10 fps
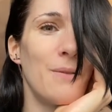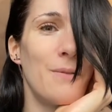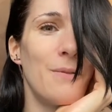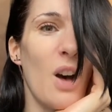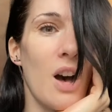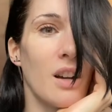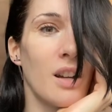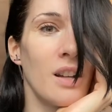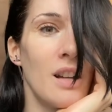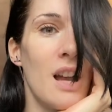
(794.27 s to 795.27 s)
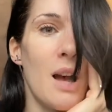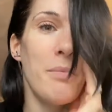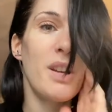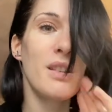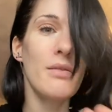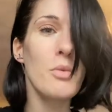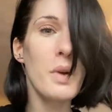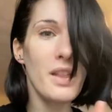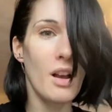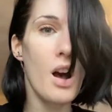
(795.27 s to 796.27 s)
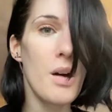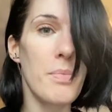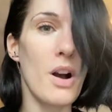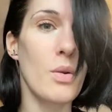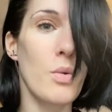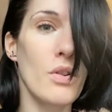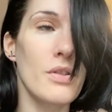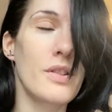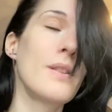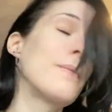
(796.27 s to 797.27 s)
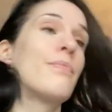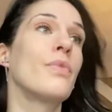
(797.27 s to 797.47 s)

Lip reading: fuck. And because of the way the car park was,